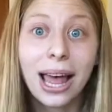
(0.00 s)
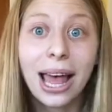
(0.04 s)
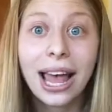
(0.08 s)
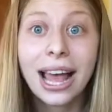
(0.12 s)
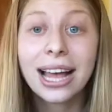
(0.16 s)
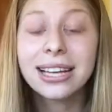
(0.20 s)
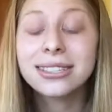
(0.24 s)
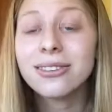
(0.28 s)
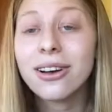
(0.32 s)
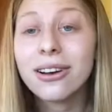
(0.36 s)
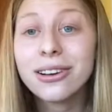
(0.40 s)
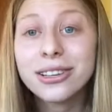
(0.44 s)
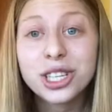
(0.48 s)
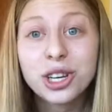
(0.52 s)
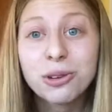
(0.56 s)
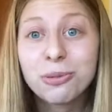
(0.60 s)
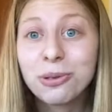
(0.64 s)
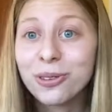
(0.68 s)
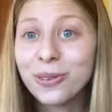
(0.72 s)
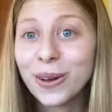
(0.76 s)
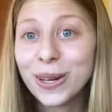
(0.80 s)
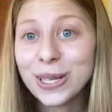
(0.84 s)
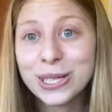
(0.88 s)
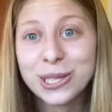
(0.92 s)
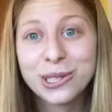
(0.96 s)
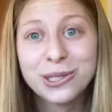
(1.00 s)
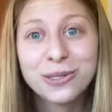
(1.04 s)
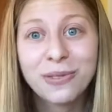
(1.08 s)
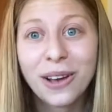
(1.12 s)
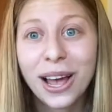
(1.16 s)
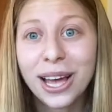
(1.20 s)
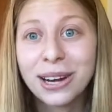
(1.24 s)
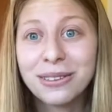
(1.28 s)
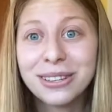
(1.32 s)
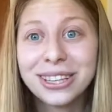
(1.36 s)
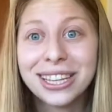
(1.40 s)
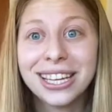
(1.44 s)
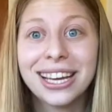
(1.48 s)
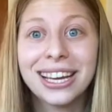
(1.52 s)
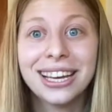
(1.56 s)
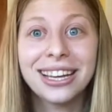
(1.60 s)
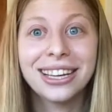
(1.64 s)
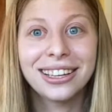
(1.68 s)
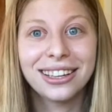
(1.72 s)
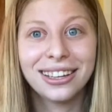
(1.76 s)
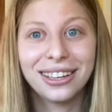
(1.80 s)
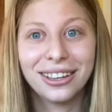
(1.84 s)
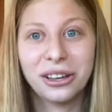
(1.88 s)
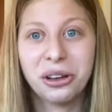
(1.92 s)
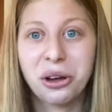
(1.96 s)
As long as your professor is fine with it,
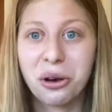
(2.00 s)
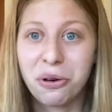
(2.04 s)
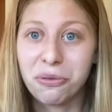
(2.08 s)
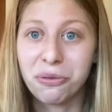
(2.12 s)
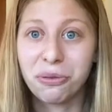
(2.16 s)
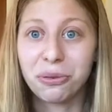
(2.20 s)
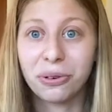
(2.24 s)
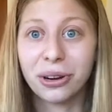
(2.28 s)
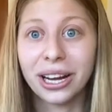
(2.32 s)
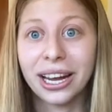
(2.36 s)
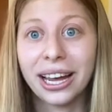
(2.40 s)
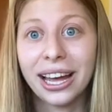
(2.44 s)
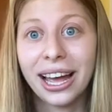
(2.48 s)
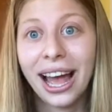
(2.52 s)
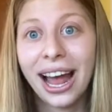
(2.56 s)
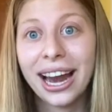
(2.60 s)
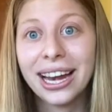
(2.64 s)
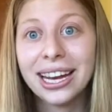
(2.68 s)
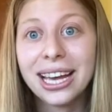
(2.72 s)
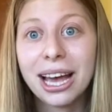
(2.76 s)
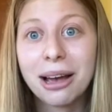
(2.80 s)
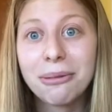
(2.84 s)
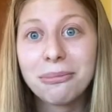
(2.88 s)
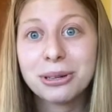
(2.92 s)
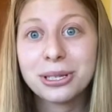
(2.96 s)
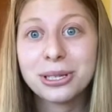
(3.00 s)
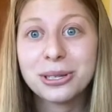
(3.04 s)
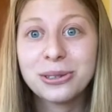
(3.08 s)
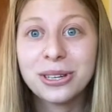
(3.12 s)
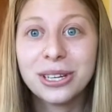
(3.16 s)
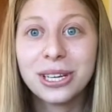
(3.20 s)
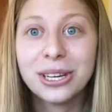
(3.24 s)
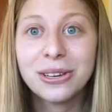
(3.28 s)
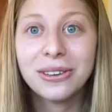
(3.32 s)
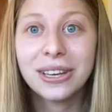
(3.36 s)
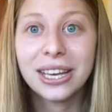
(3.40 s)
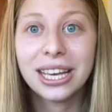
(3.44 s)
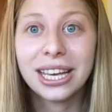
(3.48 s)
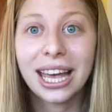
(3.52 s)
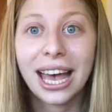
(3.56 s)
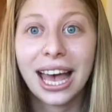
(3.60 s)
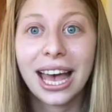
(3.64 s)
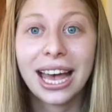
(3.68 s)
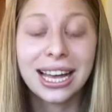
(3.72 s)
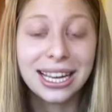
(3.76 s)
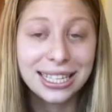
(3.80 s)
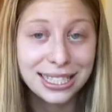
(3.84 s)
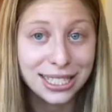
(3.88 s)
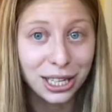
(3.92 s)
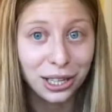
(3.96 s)
go for it. Any opportunity you can
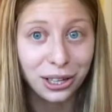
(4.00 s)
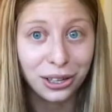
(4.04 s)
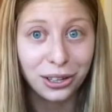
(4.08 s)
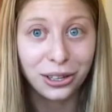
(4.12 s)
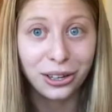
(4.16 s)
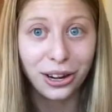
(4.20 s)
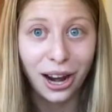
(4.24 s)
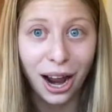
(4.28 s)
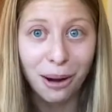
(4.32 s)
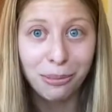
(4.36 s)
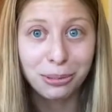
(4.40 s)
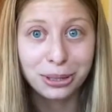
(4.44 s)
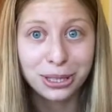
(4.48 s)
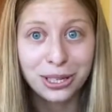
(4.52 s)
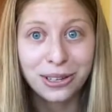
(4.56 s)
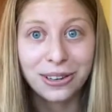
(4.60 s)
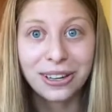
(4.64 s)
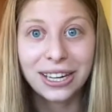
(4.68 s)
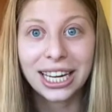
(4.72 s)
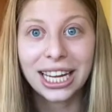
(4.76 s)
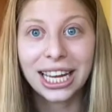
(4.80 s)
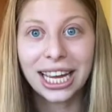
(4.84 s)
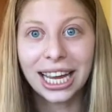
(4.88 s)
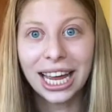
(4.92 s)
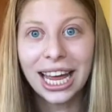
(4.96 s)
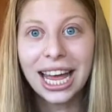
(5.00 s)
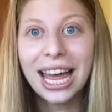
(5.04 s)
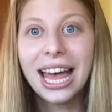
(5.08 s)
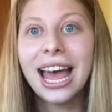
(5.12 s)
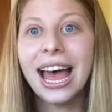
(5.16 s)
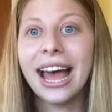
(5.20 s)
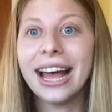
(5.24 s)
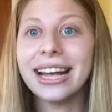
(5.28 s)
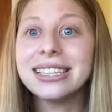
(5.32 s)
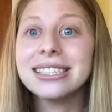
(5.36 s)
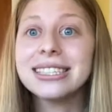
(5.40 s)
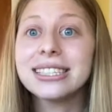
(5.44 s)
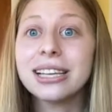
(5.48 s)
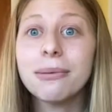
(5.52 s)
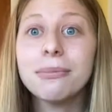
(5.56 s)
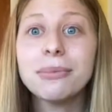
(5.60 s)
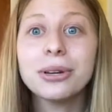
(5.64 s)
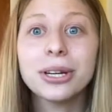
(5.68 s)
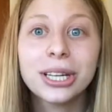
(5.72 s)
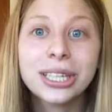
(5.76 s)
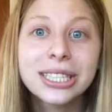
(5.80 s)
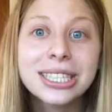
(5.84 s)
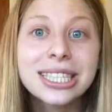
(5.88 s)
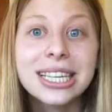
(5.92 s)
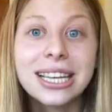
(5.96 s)
get is a good opportunity. And some
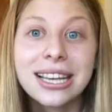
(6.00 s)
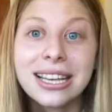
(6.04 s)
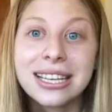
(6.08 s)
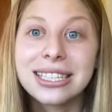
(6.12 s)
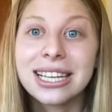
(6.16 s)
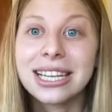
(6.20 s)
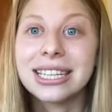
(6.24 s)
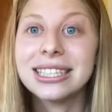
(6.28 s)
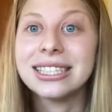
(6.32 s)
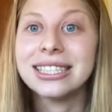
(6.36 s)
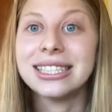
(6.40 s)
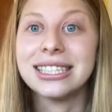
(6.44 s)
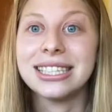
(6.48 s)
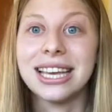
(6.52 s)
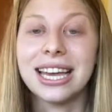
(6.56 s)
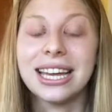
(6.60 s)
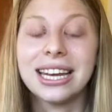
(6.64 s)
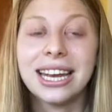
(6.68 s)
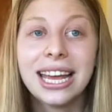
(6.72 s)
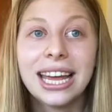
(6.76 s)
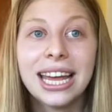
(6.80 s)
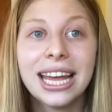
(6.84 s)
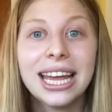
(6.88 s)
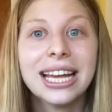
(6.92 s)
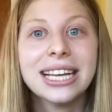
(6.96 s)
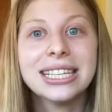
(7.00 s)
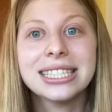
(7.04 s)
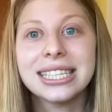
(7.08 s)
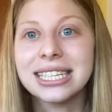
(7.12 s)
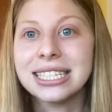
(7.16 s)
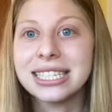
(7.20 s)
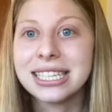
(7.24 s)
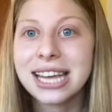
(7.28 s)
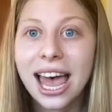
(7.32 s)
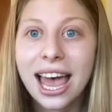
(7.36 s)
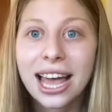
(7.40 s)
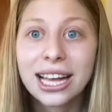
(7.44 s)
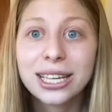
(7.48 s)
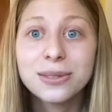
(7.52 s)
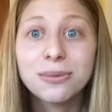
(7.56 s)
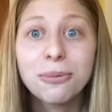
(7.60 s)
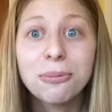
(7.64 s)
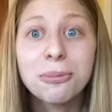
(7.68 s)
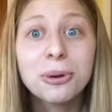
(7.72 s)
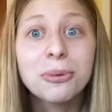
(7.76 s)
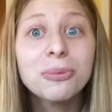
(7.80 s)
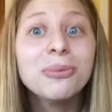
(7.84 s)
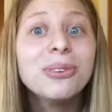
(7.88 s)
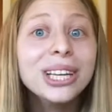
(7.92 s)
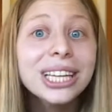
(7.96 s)
nurses and CNAs and techs will
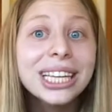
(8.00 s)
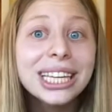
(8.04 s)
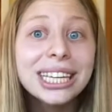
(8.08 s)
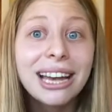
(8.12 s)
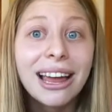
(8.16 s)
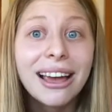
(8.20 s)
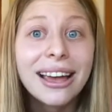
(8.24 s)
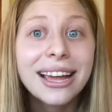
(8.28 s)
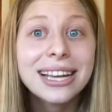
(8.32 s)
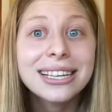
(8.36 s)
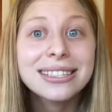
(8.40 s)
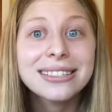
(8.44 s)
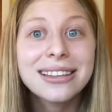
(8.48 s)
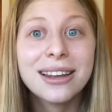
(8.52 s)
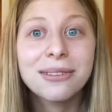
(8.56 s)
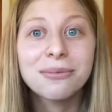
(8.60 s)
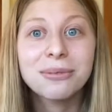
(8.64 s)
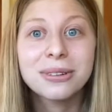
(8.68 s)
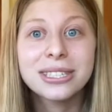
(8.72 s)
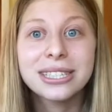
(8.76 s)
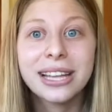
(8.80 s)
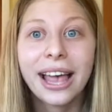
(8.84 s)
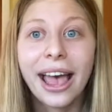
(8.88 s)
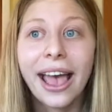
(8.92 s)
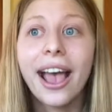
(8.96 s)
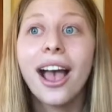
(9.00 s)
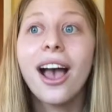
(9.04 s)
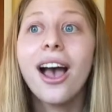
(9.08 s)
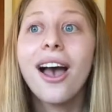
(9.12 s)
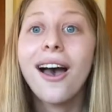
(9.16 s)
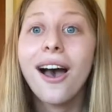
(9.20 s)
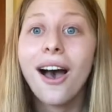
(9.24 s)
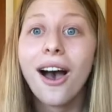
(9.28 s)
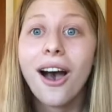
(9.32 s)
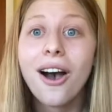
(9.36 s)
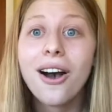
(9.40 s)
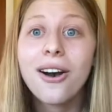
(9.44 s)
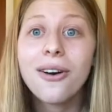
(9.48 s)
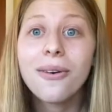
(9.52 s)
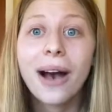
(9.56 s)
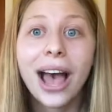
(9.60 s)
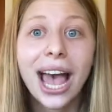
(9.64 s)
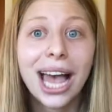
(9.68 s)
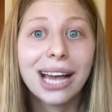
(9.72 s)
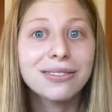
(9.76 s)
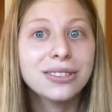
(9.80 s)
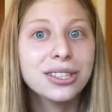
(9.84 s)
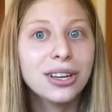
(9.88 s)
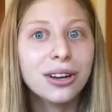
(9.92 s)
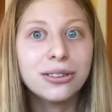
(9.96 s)
be really nice and will say, oh, I
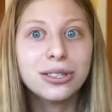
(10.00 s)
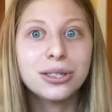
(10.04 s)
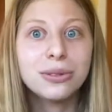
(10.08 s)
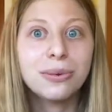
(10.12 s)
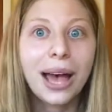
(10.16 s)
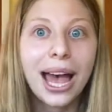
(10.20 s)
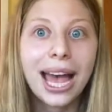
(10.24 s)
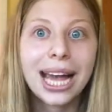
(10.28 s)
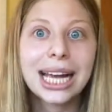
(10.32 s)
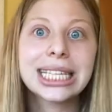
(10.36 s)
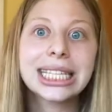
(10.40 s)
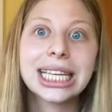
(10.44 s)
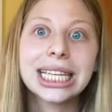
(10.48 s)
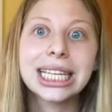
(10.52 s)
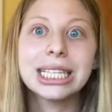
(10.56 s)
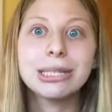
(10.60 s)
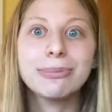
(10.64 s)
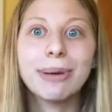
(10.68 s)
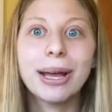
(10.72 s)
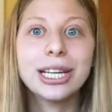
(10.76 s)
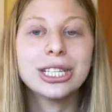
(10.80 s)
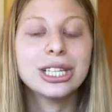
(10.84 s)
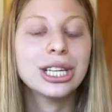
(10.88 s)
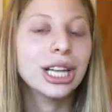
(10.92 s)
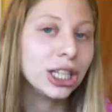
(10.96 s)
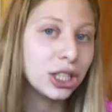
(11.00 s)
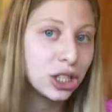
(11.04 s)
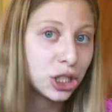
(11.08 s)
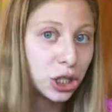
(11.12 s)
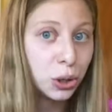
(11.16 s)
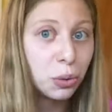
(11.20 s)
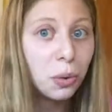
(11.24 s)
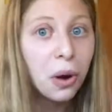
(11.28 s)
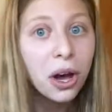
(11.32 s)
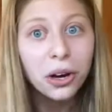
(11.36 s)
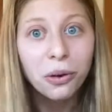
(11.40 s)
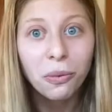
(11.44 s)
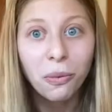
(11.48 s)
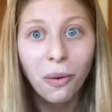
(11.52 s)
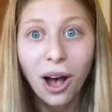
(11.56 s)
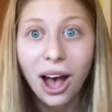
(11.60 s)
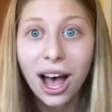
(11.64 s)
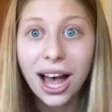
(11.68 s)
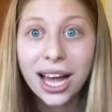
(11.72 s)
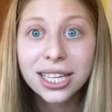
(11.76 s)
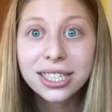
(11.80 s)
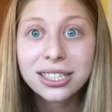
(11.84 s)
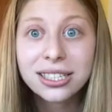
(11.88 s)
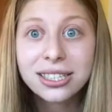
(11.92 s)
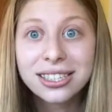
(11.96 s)
have to go do X on this patient. Like, do you want to
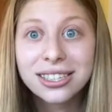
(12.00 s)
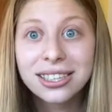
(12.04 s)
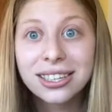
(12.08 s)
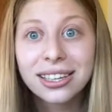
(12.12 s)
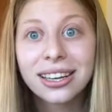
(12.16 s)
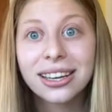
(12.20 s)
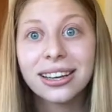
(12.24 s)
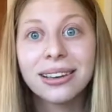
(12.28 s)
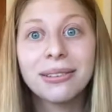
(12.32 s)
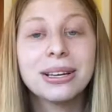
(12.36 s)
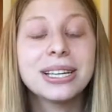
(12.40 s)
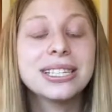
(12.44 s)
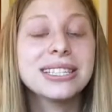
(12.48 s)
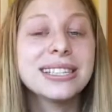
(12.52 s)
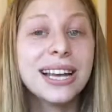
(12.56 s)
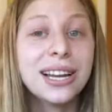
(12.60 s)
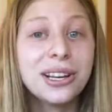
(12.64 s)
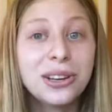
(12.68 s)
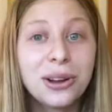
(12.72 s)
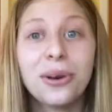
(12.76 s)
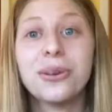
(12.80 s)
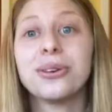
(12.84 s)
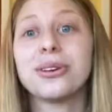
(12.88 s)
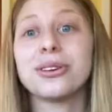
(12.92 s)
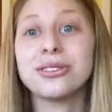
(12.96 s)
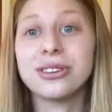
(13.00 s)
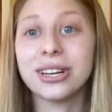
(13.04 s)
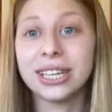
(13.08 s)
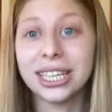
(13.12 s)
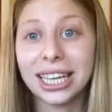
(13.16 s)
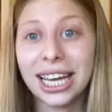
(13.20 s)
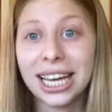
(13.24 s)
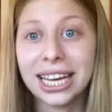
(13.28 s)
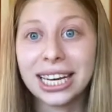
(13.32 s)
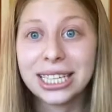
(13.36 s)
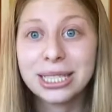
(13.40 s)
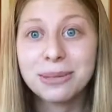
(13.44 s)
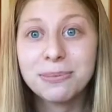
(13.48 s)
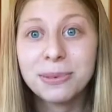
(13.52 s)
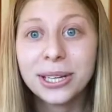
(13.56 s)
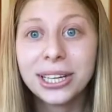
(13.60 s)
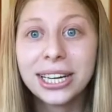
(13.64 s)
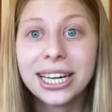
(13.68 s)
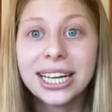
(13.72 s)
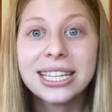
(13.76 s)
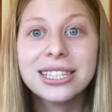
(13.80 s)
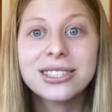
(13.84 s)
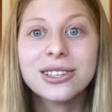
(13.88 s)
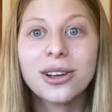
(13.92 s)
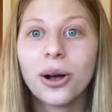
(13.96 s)
watch? Because they know you're trying to gain
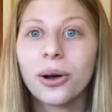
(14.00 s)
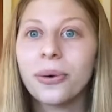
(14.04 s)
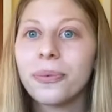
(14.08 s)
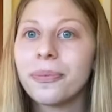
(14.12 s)
experience.